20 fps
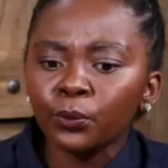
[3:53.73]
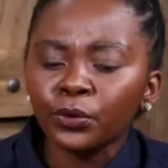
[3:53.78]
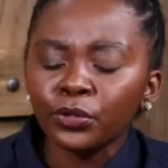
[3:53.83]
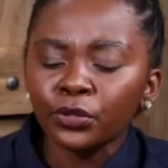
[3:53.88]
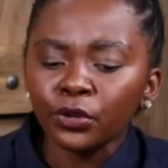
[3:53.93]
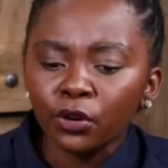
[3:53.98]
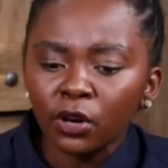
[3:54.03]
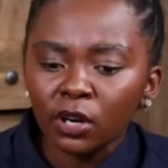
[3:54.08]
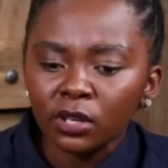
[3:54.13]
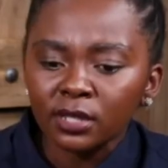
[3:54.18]
with
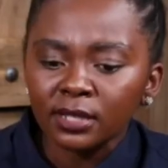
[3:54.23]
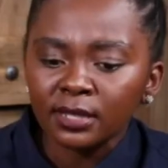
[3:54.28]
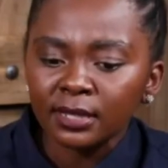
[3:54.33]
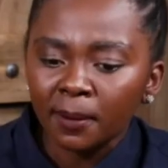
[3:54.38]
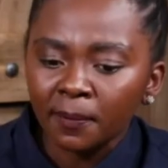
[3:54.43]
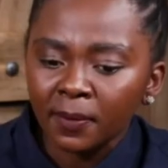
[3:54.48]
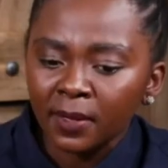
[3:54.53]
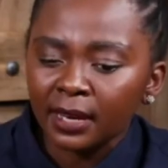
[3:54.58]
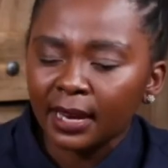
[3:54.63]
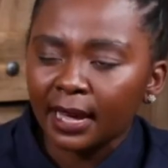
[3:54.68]
regards to
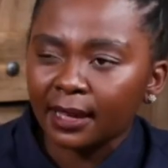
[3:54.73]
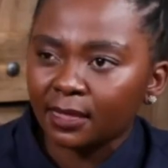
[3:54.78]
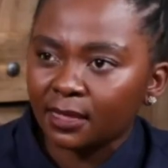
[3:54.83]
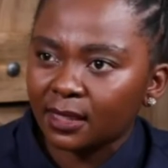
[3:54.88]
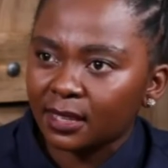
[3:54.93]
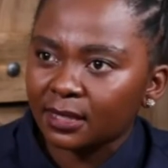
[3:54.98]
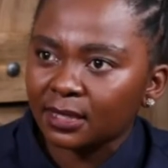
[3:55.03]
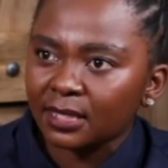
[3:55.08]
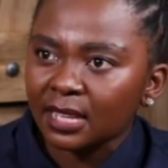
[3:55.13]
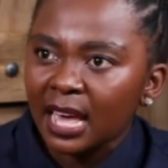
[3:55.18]
something like
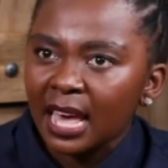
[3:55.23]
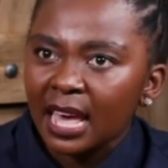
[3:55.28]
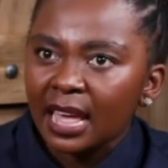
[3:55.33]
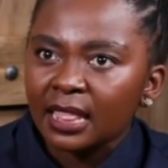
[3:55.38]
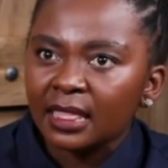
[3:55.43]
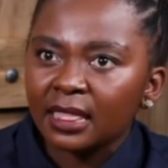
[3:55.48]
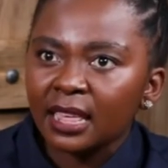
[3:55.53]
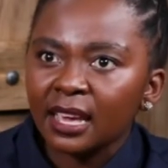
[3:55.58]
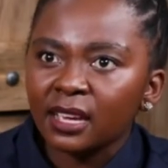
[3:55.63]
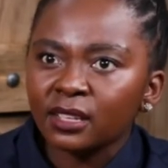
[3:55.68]
this,
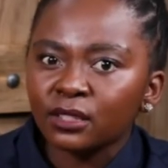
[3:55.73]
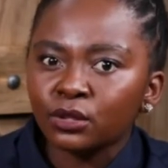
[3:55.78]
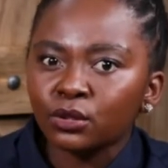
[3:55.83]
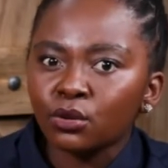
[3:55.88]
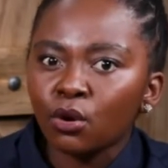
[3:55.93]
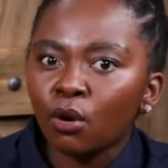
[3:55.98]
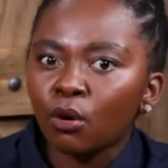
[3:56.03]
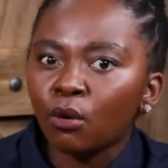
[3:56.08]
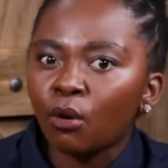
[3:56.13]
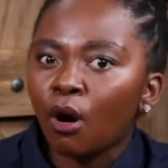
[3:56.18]
there's
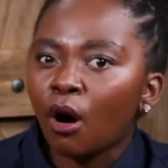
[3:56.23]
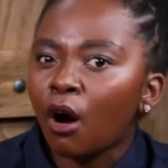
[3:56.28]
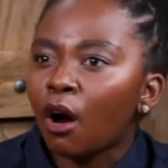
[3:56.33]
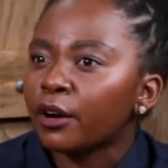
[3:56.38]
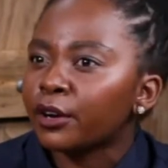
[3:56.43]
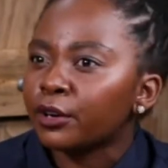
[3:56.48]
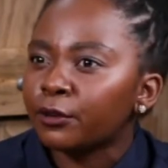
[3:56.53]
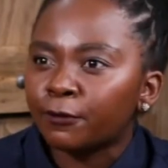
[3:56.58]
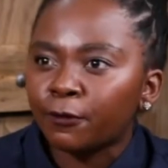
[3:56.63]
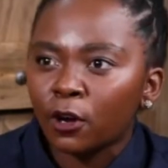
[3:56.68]
no
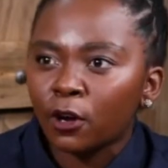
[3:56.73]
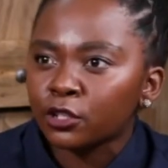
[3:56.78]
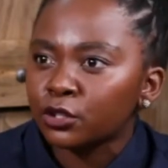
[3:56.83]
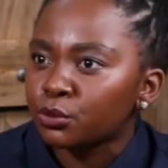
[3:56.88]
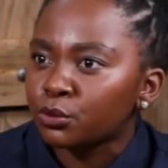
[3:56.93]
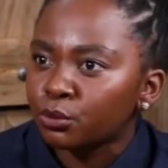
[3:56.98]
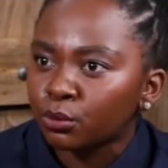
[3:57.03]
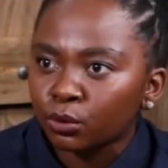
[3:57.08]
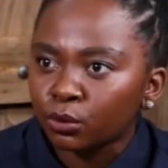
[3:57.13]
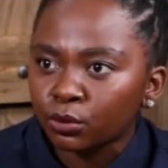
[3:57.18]
hard and
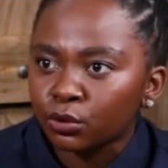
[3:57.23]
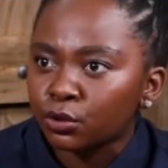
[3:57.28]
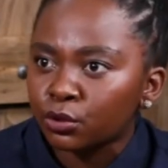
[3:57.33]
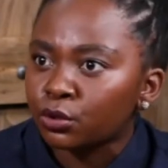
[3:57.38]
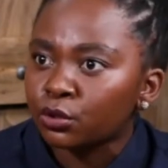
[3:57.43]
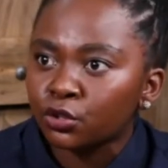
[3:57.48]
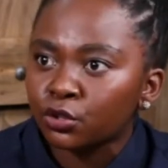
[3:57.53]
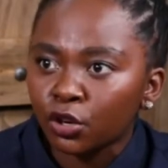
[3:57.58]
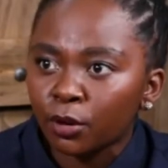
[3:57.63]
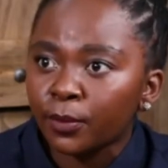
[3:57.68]
fast rule to
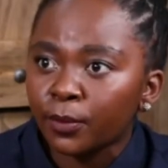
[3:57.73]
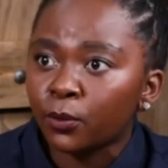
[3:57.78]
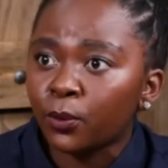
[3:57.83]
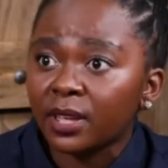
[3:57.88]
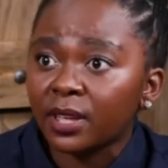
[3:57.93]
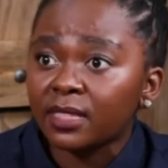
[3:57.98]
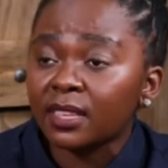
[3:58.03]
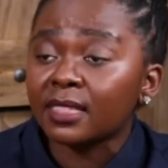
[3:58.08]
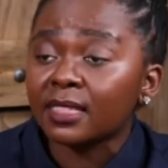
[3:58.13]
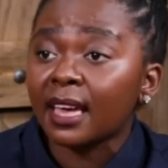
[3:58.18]
determine
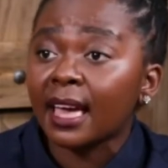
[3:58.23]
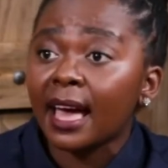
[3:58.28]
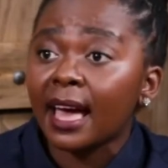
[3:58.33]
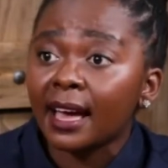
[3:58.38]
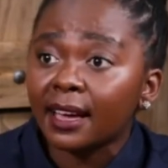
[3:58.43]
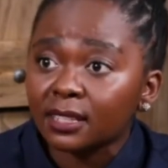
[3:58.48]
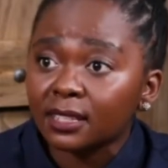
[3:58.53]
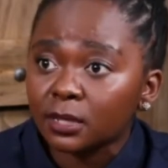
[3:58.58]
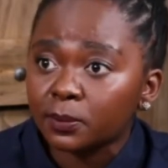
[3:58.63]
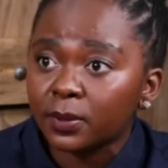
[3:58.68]
whether there
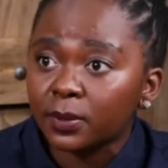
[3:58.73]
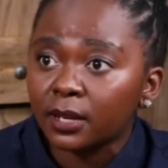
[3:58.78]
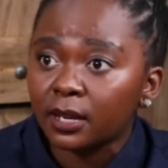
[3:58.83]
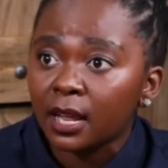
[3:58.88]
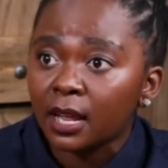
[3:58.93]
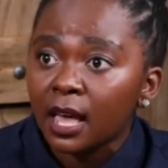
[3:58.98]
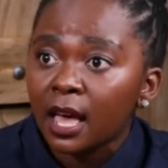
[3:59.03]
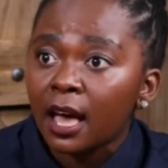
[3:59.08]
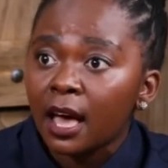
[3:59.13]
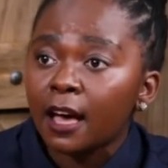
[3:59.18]
has been
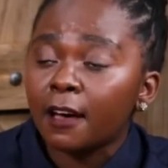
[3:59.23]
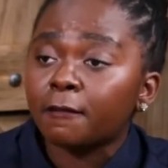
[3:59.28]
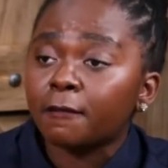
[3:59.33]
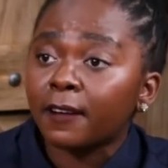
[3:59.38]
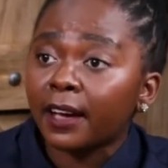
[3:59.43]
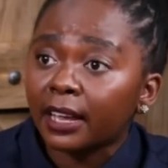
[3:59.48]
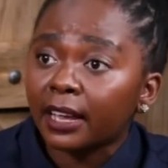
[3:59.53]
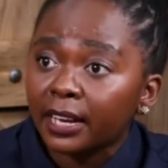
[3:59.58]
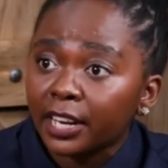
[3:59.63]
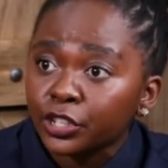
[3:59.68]
a
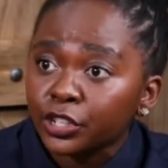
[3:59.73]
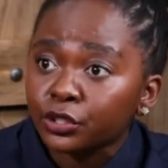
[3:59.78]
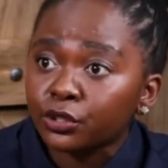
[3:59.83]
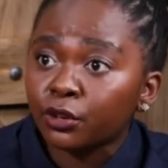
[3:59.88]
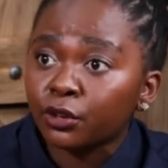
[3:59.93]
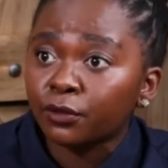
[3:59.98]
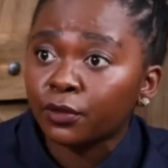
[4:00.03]
violation